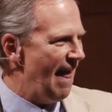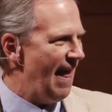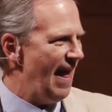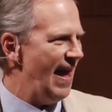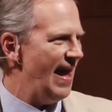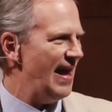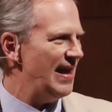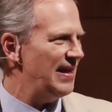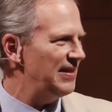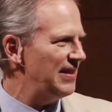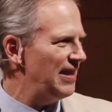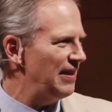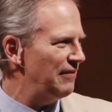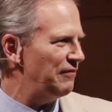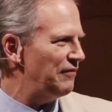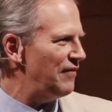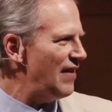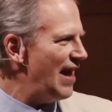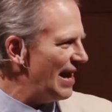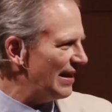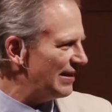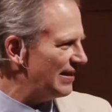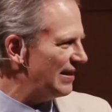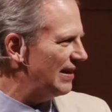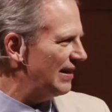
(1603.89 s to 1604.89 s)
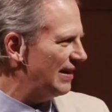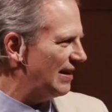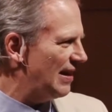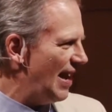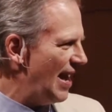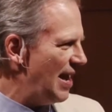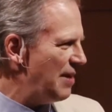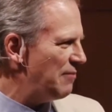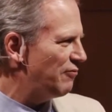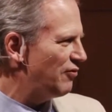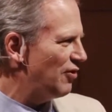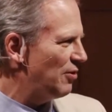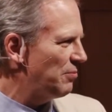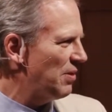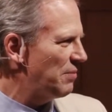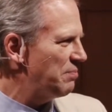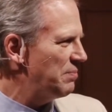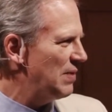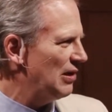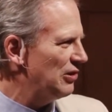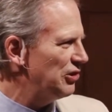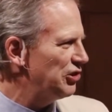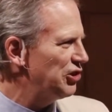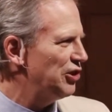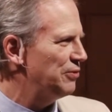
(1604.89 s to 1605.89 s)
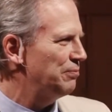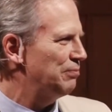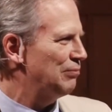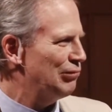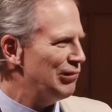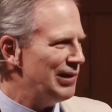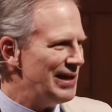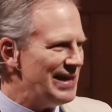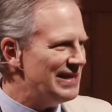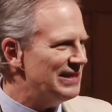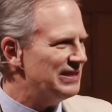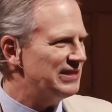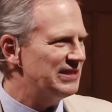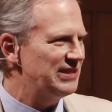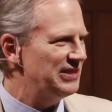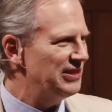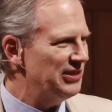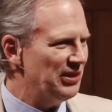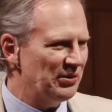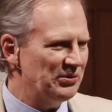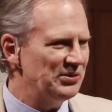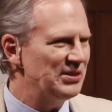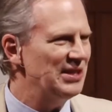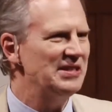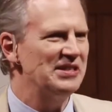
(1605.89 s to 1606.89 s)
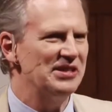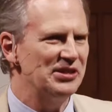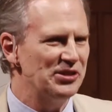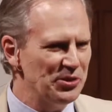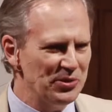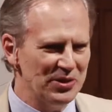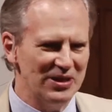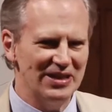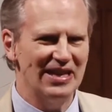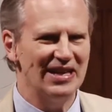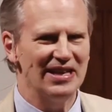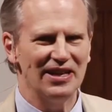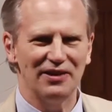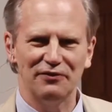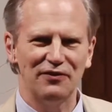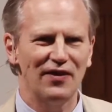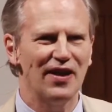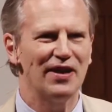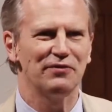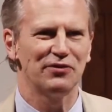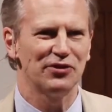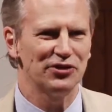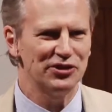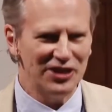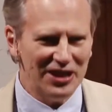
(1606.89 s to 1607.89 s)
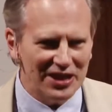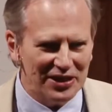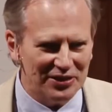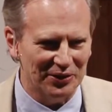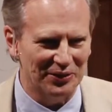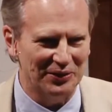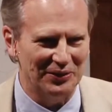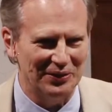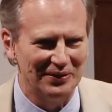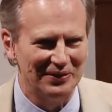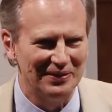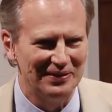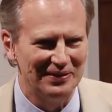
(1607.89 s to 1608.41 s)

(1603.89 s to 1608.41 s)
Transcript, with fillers: And the fact that it came from a Belgian priest, you know, didn't do it any favors either.